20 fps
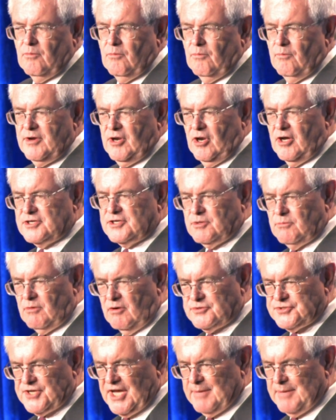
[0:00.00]
we looked at what
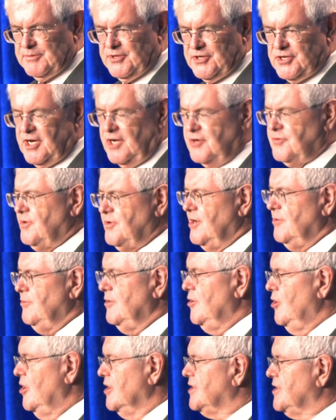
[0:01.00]
was happening in the country. We
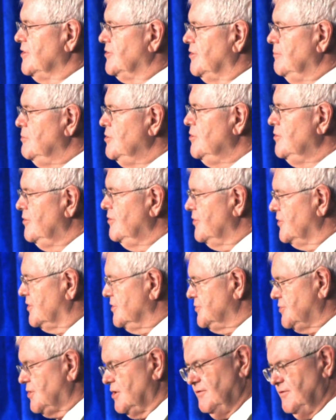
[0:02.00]
looked at the mood of the
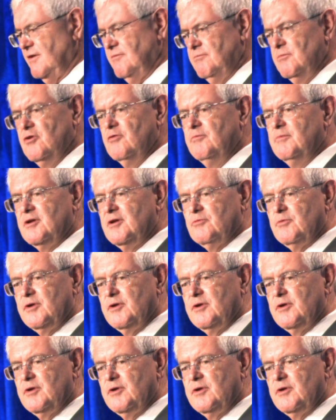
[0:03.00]
conservative movement.